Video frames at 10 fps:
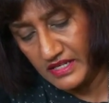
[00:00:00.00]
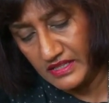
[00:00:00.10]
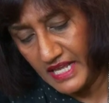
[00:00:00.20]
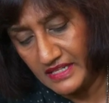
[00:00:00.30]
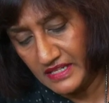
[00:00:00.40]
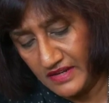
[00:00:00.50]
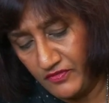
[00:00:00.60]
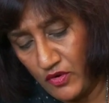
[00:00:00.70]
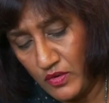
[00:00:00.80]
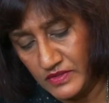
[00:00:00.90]
and that
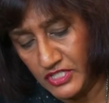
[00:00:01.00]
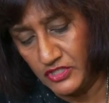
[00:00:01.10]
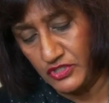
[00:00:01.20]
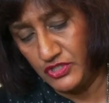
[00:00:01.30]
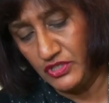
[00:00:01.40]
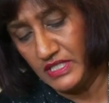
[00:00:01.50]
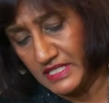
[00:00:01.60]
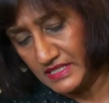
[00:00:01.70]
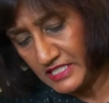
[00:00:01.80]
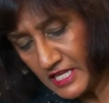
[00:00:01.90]
then forms into
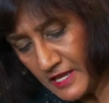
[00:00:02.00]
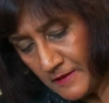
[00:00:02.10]
sugars,